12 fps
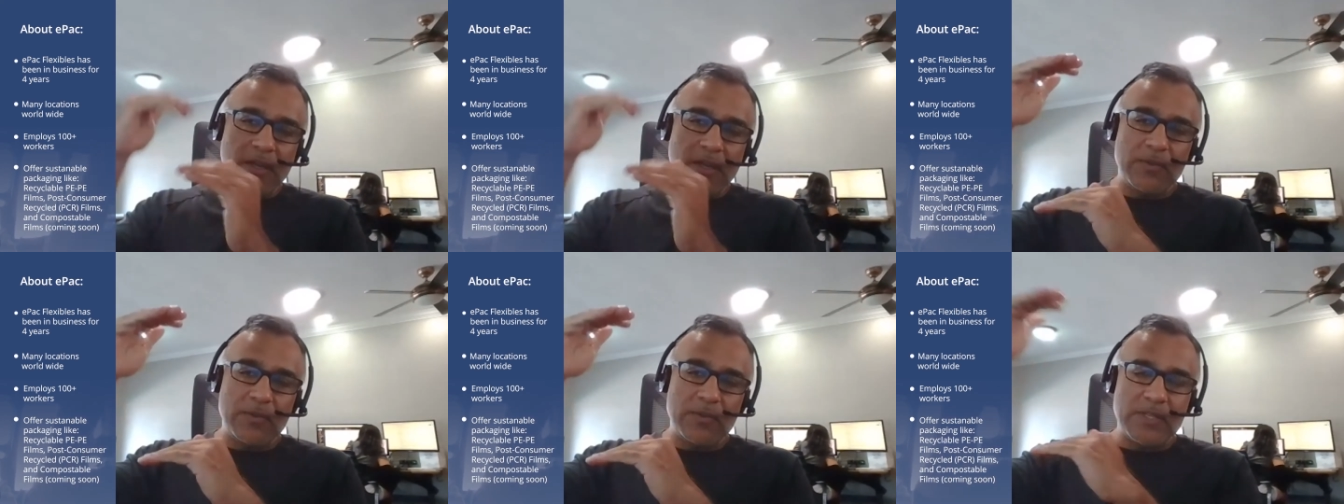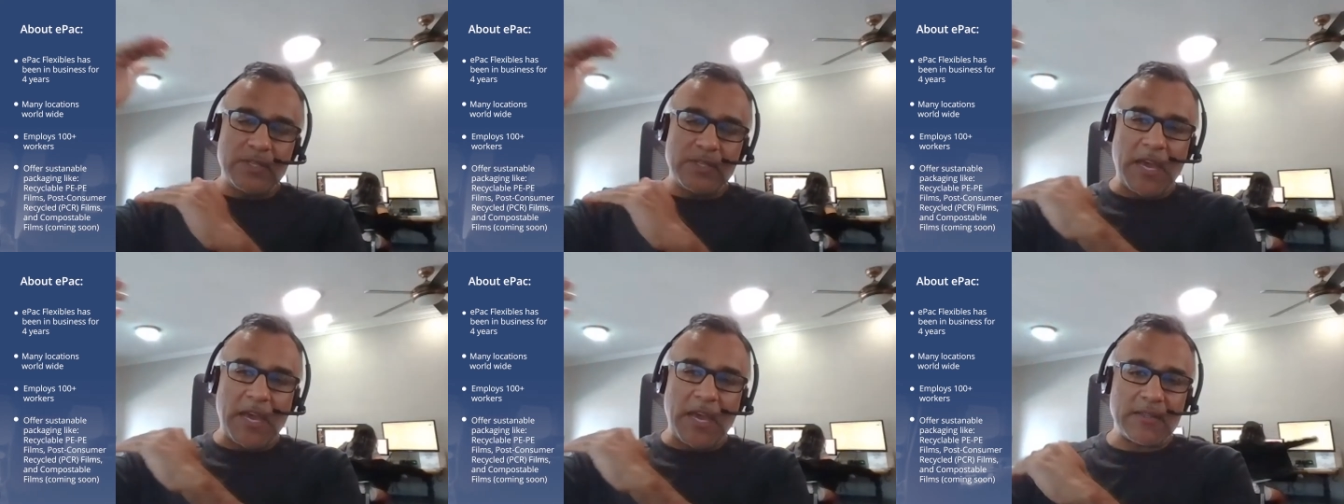you see
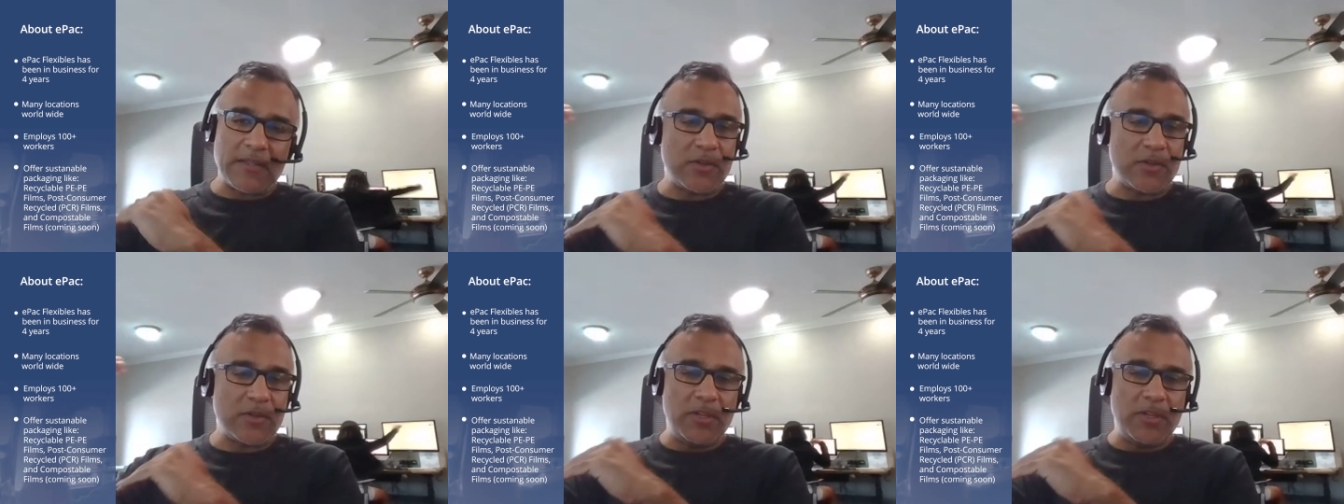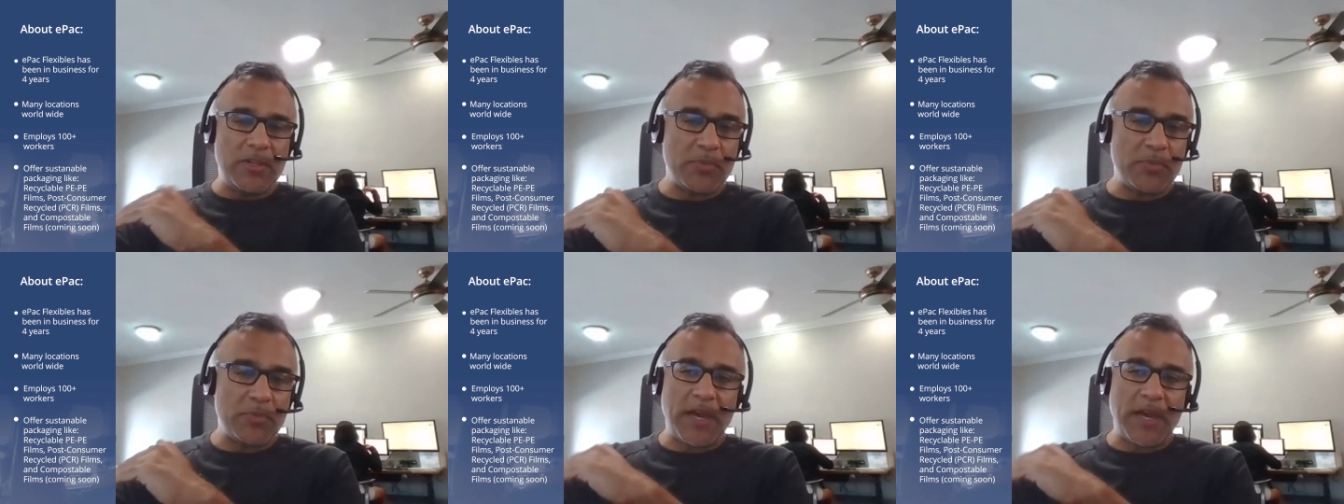bags. It could be chip
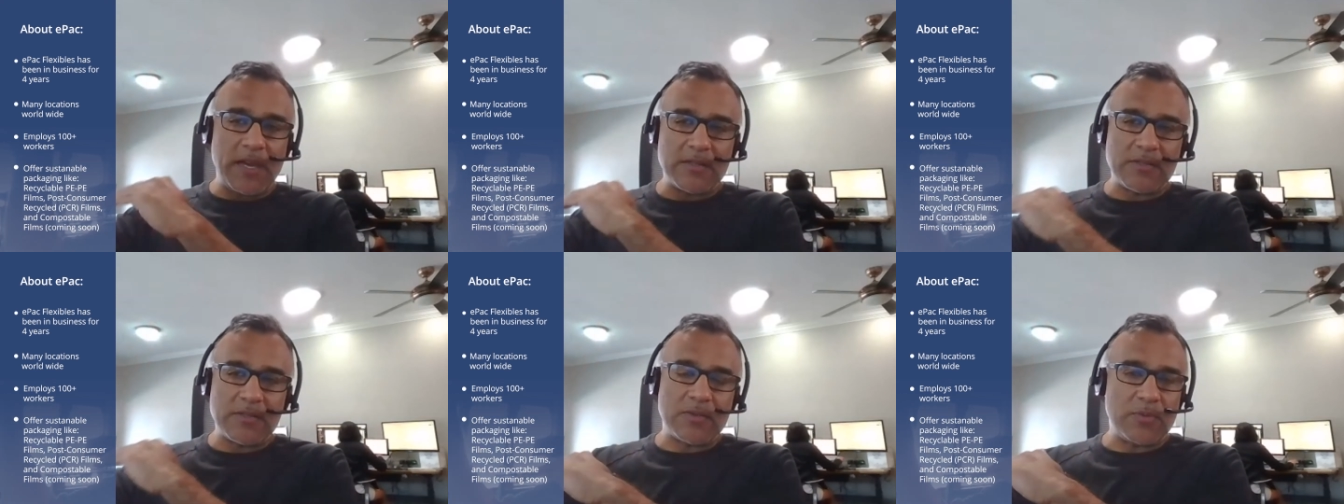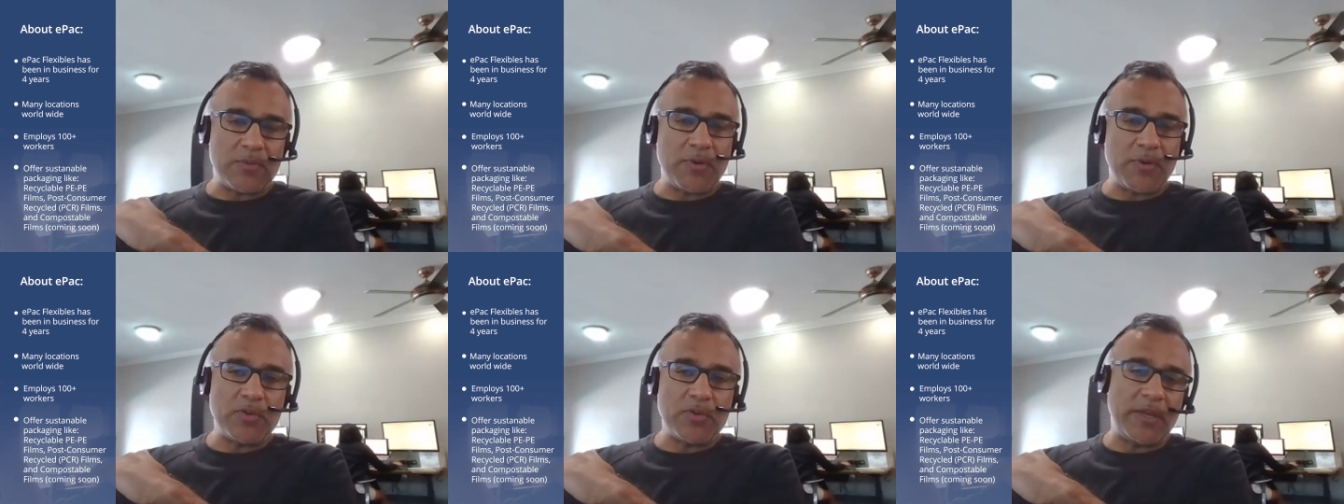bags or
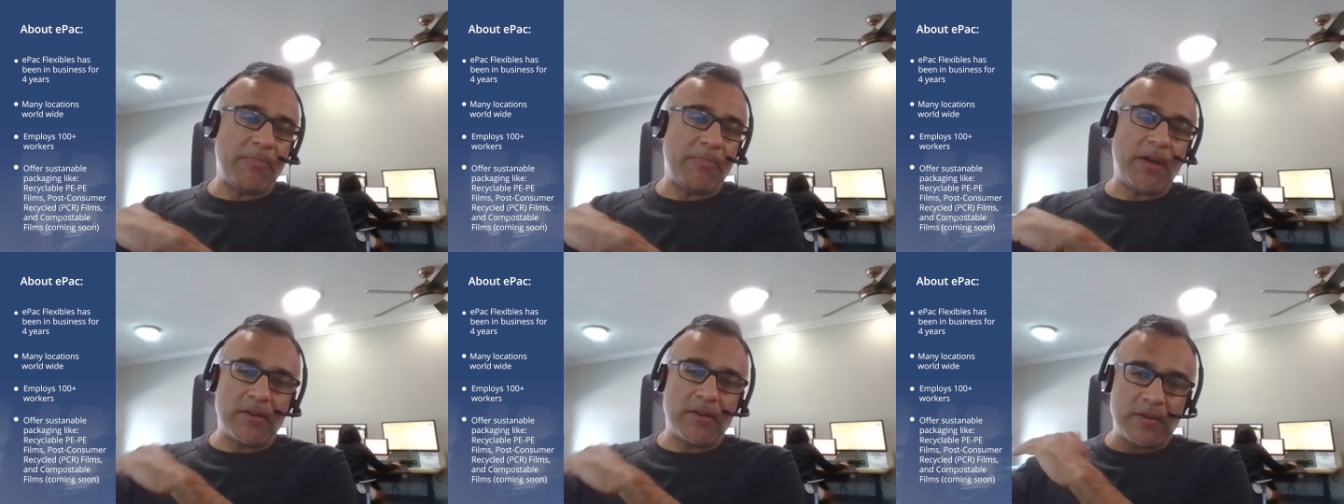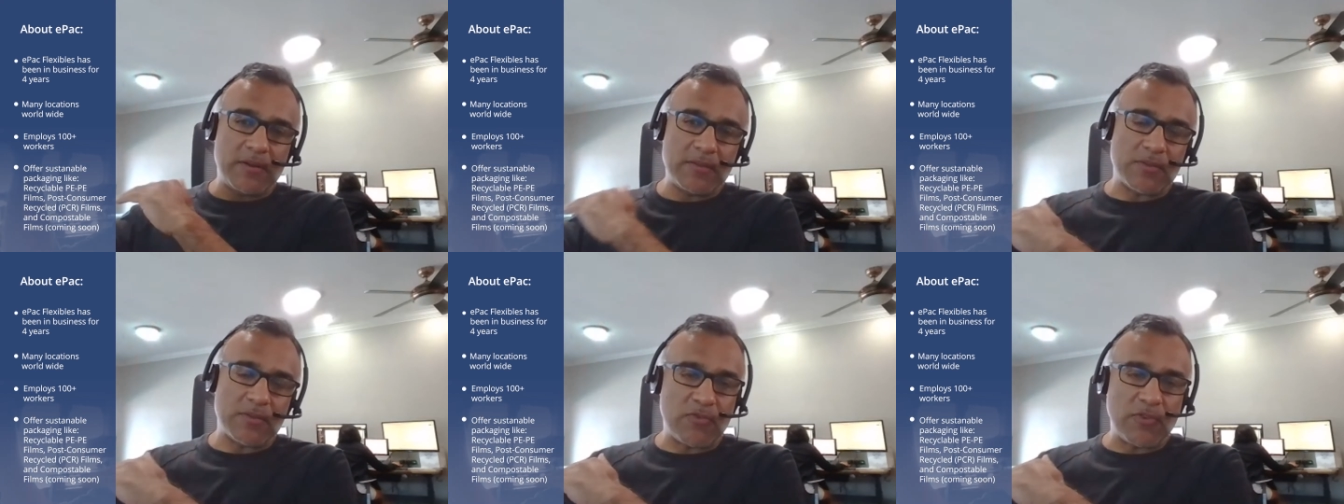protein powders
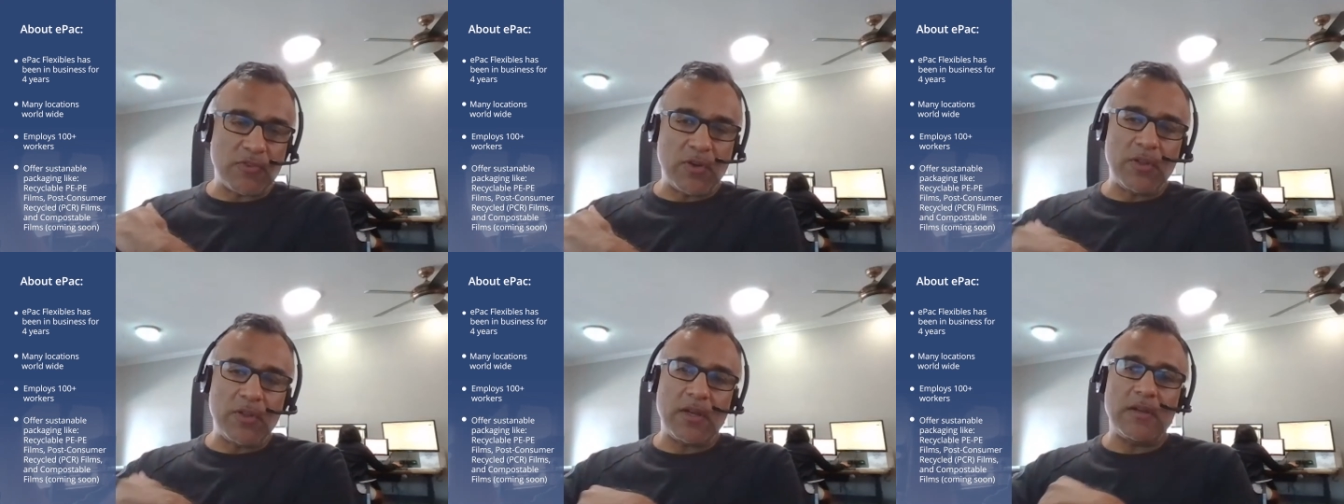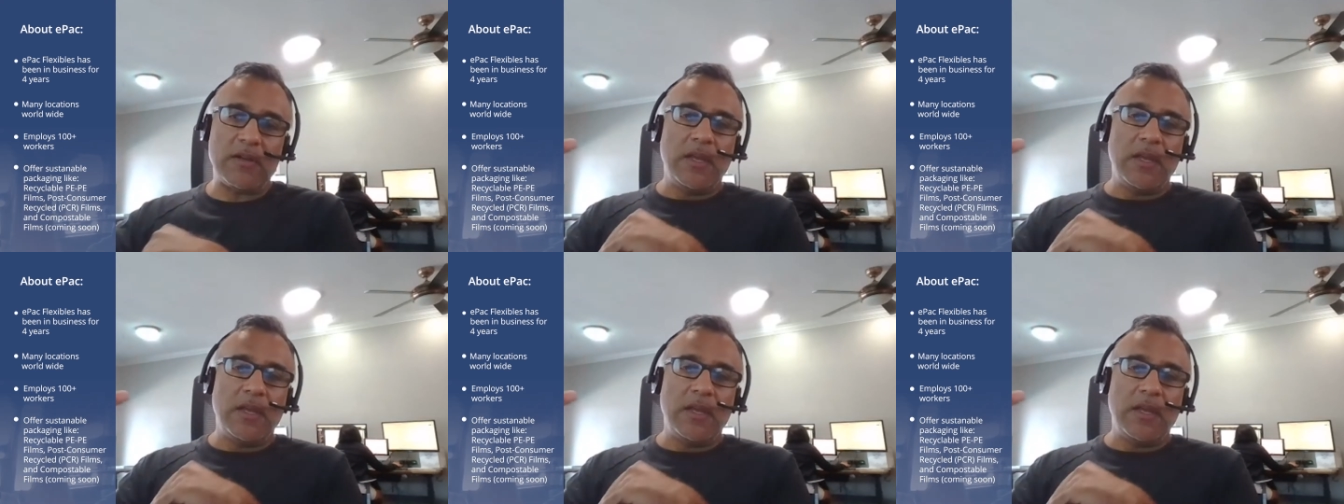or granola.